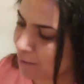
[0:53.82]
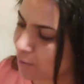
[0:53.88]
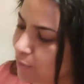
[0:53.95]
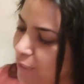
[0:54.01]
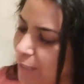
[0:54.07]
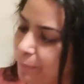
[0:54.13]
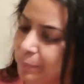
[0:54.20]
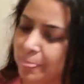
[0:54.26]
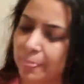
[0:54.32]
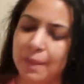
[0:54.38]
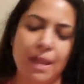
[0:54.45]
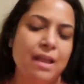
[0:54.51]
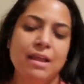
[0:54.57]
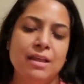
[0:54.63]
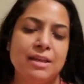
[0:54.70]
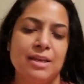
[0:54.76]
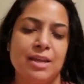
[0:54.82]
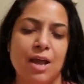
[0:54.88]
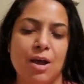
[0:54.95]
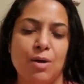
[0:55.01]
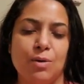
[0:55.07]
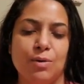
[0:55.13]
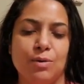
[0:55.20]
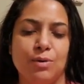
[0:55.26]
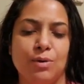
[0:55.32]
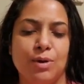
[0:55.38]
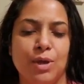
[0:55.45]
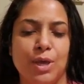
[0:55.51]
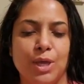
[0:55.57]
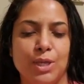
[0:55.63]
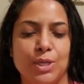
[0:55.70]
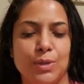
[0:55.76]
Okay, now
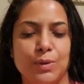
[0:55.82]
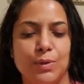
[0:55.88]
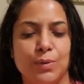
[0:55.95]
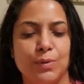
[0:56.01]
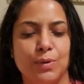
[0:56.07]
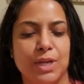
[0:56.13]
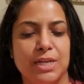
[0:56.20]
you know